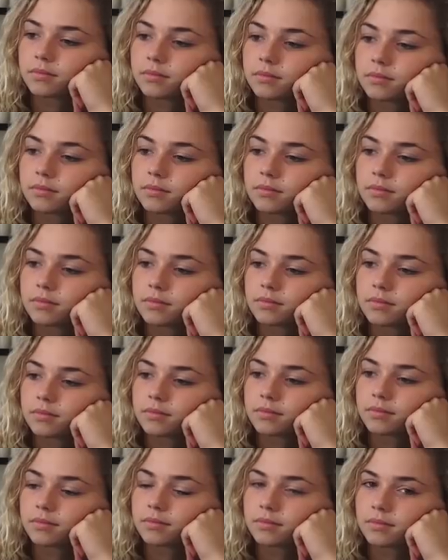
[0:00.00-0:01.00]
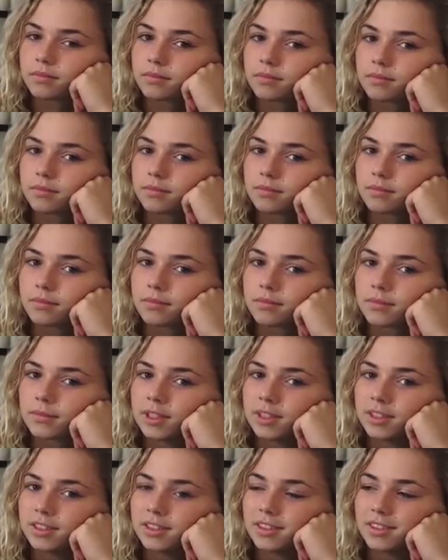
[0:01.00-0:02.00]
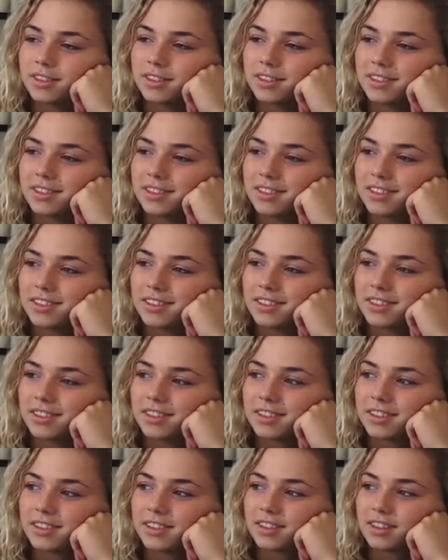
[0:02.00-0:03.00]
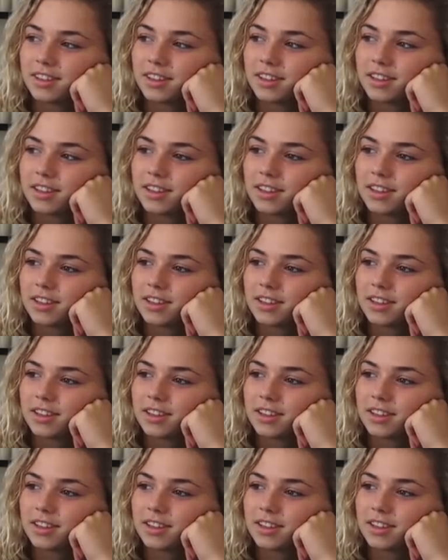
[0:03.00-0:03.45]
The person shown says nothing.